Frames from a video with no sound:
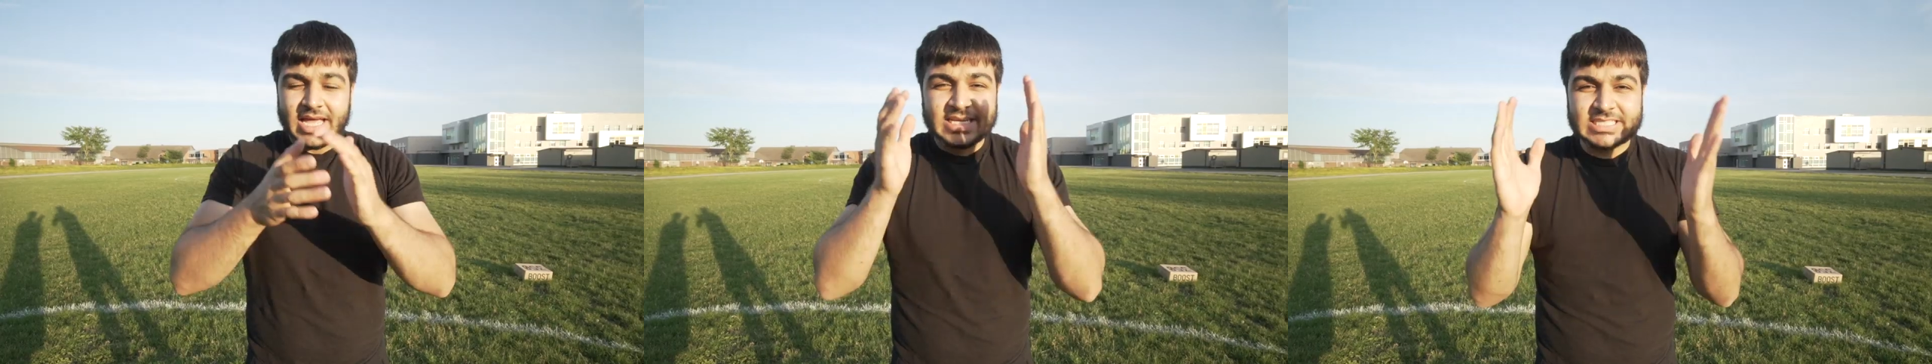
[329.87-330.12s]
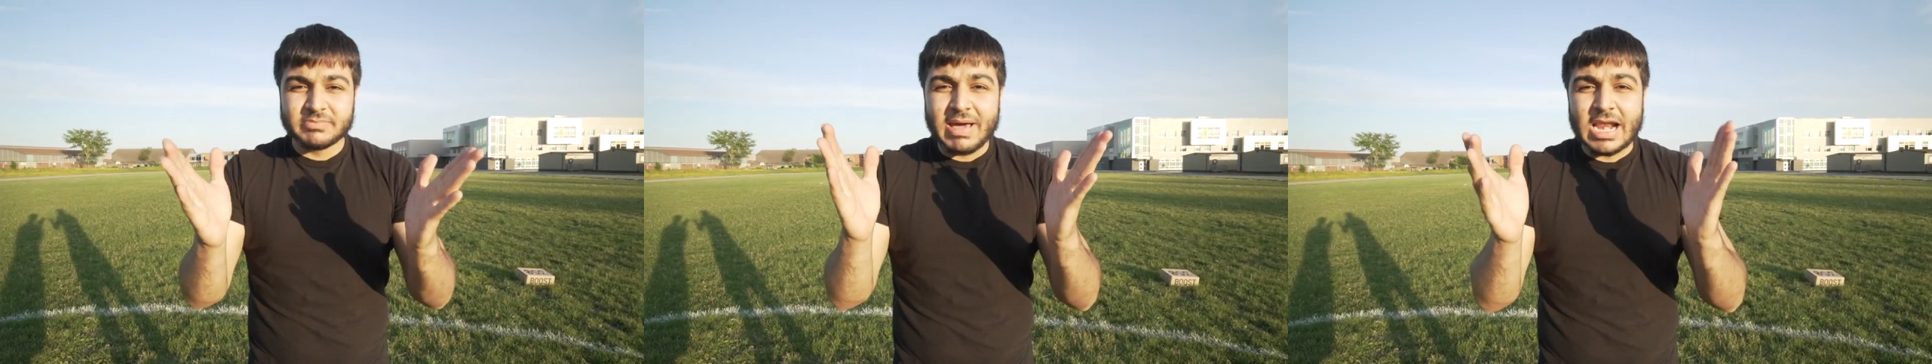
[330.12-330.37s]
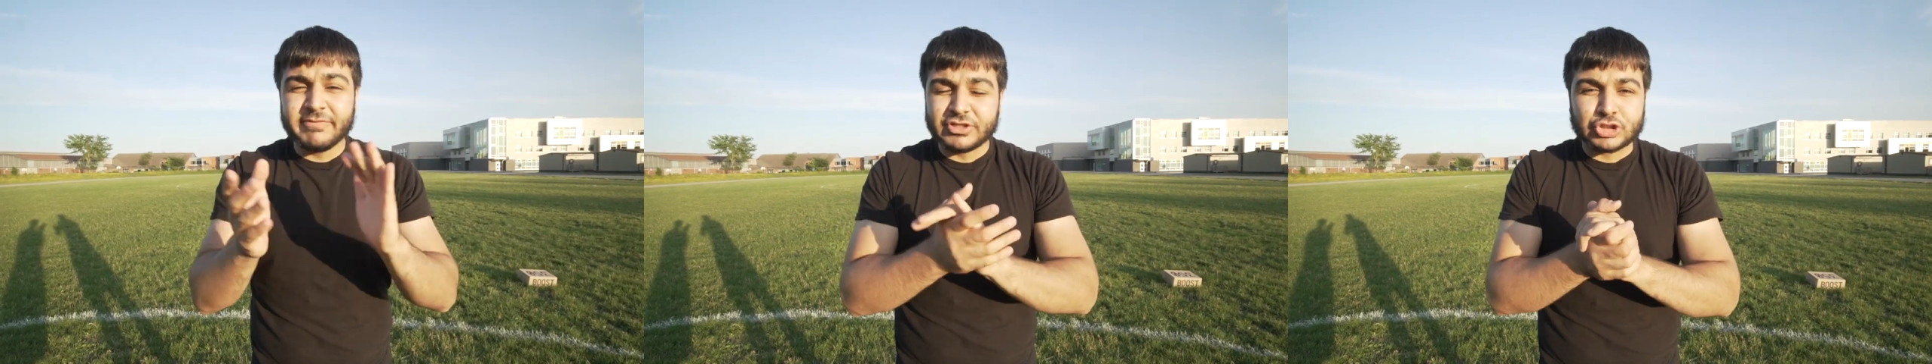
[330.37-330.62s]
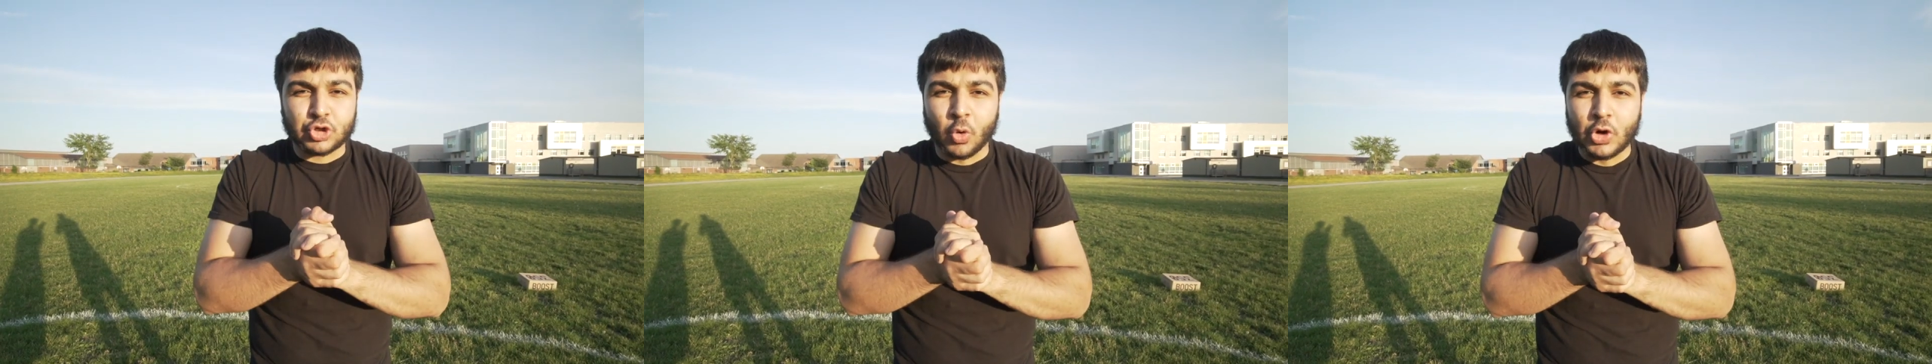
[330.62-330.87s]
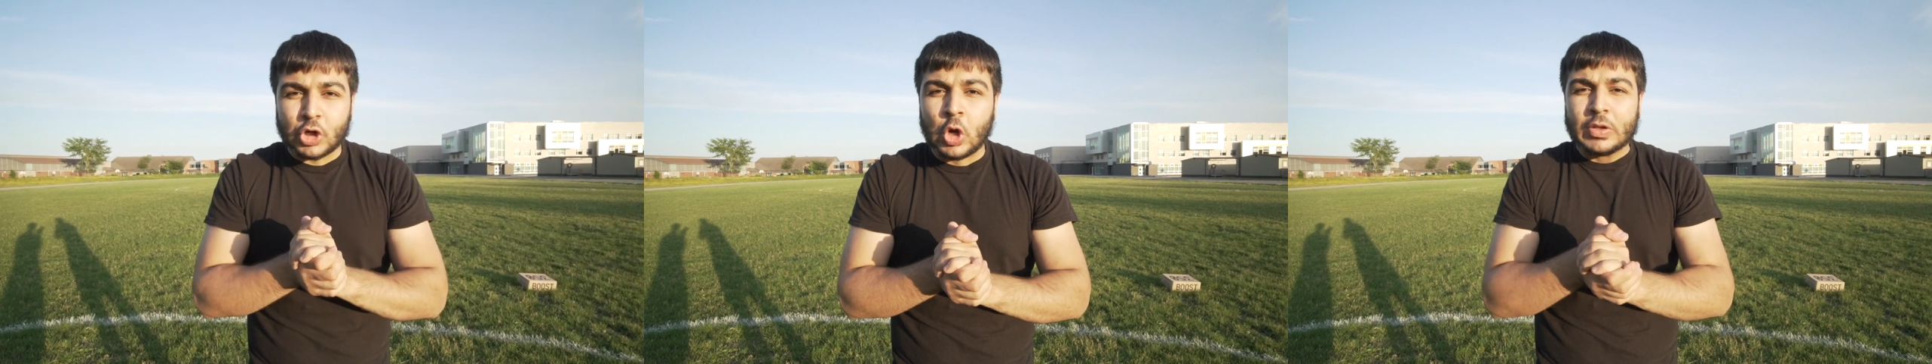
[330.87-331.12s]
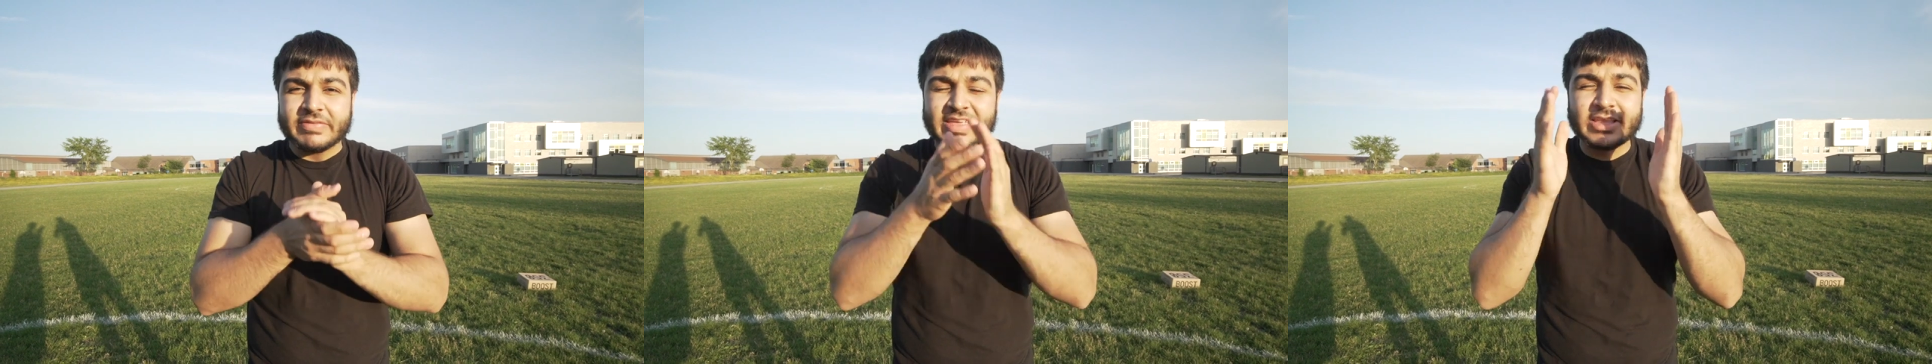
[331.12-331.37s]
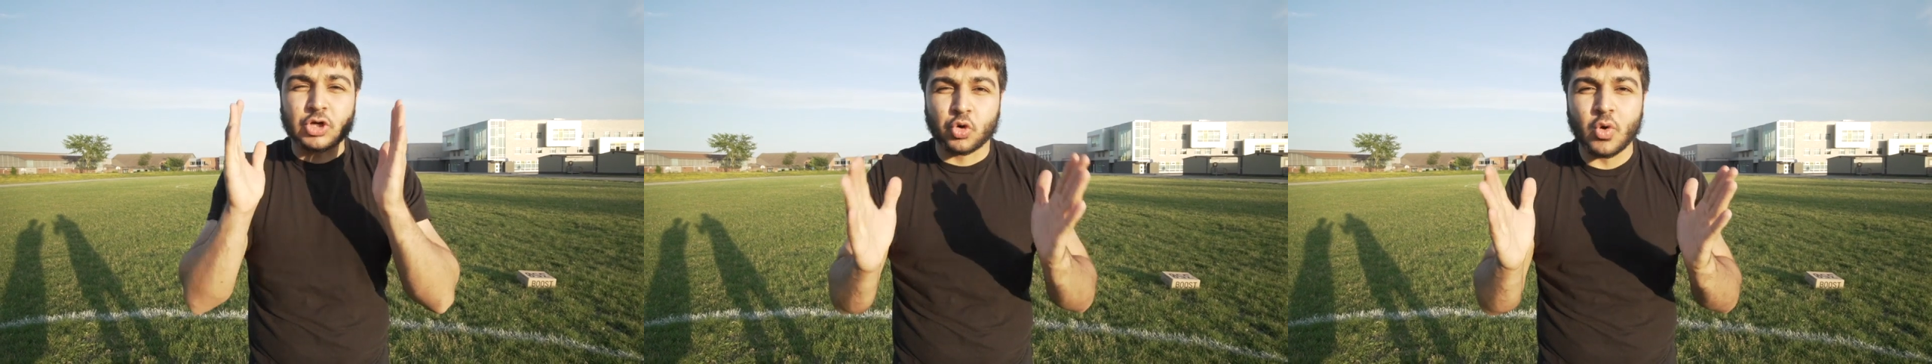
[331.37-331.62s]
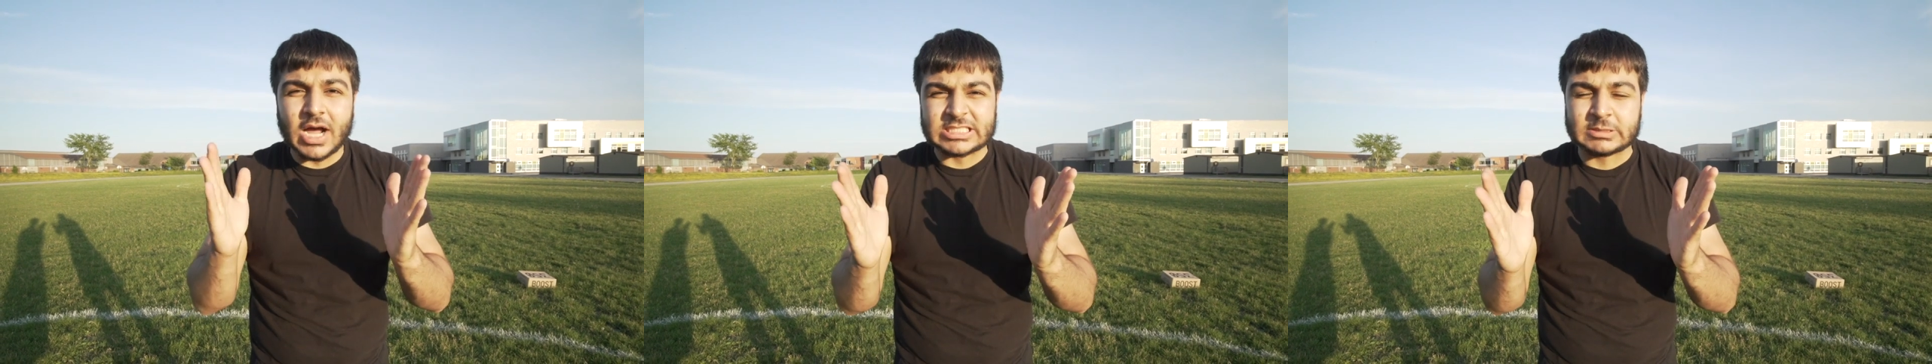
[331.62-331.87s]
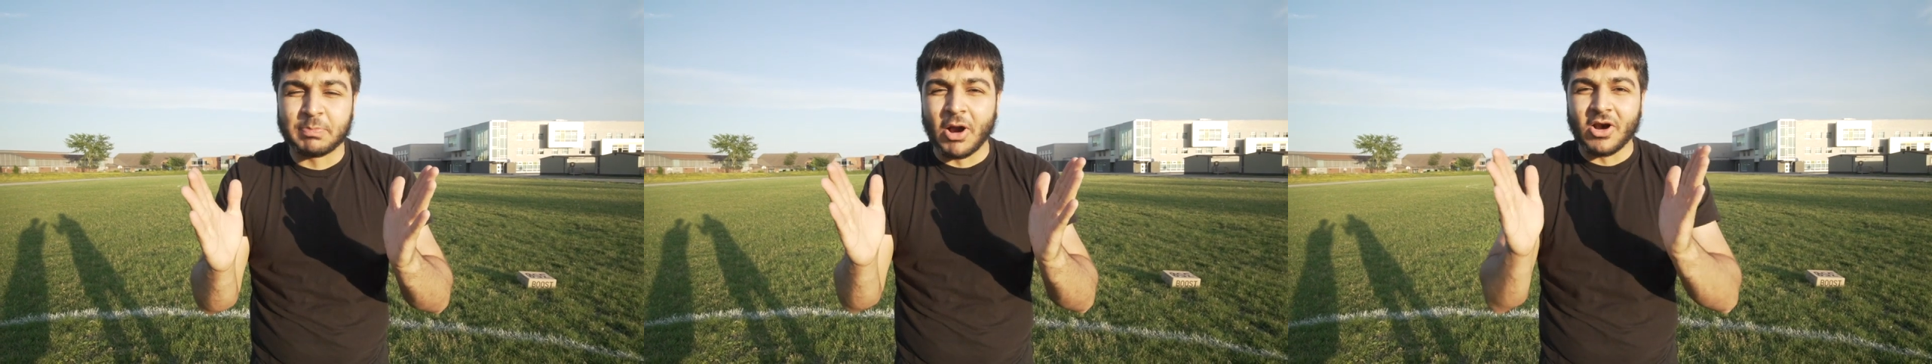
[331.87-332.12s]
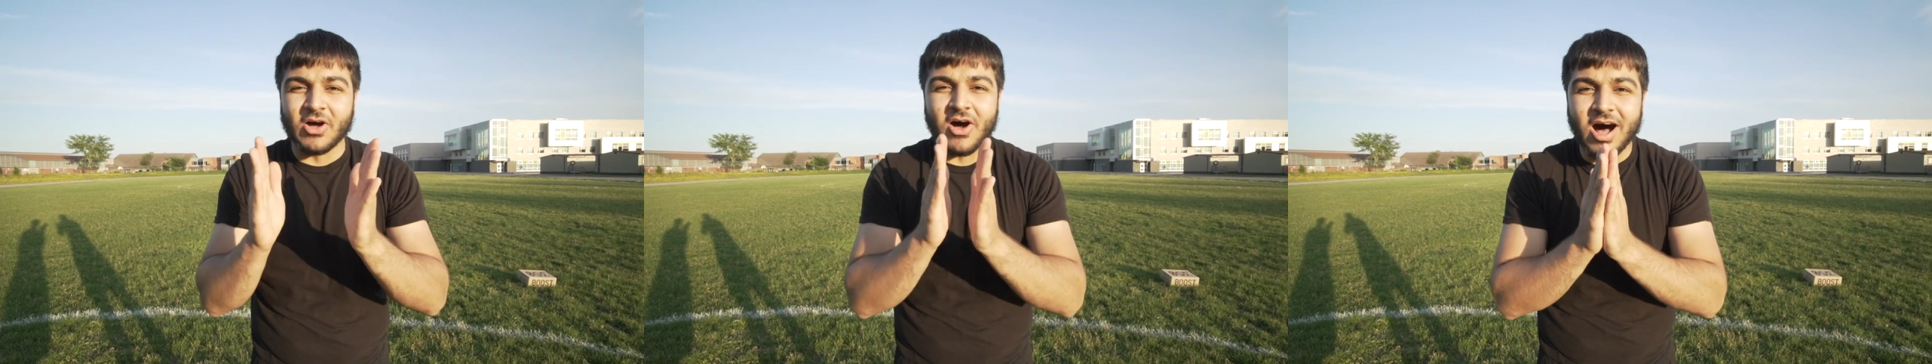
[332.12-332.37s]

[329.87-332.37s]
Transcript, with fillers: It doesn't matter if you score a goal, you have to hit the crossbar.